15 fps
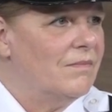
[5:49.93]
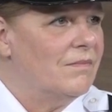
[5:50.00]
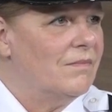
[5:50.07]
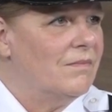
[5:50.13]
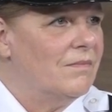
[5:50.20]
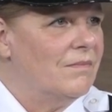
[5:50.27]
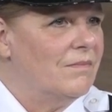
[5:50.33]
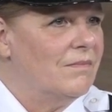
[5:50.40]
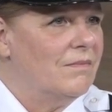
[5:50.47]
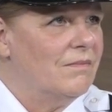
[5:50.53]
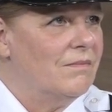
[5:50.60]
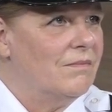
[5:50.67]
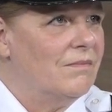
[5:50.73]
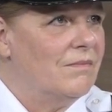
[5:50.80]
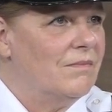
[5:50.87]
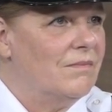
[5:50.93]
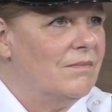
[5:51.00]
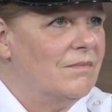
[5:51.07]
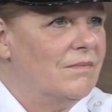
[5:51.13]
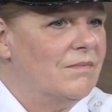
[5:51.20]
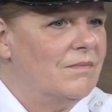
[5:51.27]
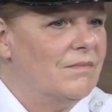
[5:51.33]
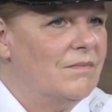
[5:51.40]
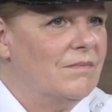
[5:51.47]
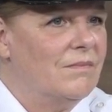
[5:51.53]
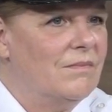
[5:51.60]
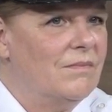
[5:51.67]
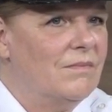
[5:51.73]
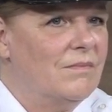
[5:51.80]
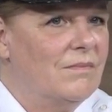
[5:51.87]

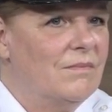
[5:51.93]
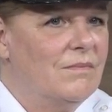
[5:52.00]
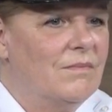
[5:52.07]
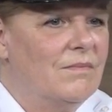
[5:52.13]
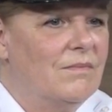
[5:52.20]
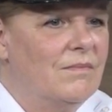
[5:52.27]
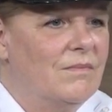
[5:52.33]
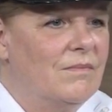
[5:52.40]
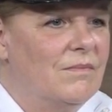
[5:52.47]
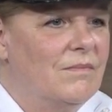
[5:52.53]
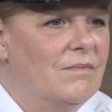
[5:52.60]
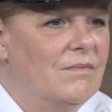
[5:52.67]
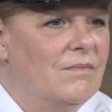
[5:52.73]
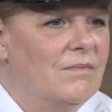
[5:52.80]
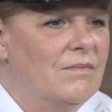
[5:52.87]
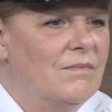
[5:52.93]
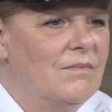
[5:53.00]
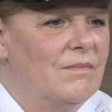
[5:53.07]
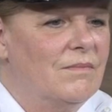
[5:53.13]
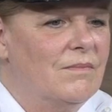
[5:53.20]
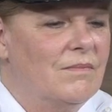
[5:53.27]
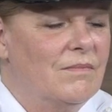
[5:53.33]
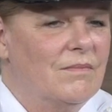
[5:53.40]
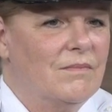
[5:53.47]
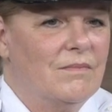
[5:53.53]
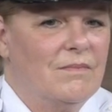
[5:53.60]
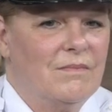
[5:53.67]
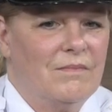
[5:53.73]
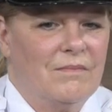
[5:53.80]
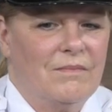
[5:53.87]

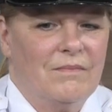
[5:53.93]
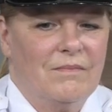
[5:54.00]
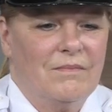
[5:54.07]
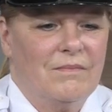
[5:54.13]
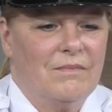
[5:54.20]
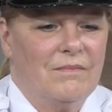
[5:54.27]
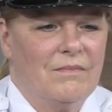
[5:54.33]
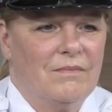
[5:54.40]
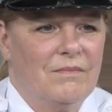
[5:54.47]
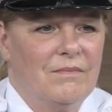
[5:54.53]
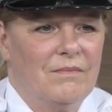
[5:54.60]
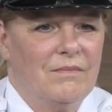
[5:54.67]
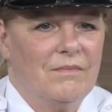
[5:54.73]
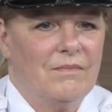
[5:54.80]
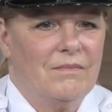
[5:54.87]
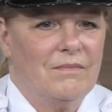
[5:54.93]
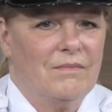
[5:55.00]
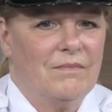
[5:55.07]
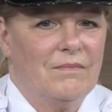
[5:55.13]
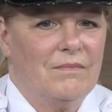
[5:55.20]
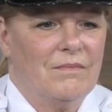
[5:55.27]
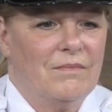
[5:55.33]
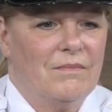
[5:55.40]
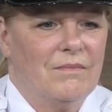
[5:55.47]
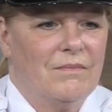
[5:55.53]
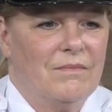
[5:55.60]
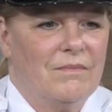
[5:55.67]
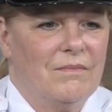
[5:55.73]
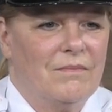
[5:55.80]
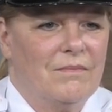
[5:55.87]

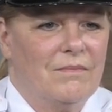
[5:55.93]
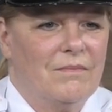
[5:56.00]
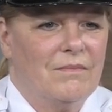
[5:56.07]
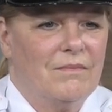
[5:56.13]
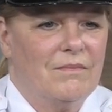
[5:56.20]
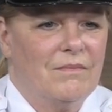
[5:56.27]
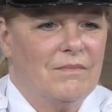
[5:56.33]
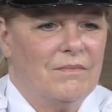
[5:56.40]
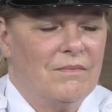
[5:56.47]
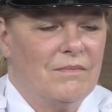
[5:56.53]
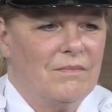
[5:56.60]
(silent)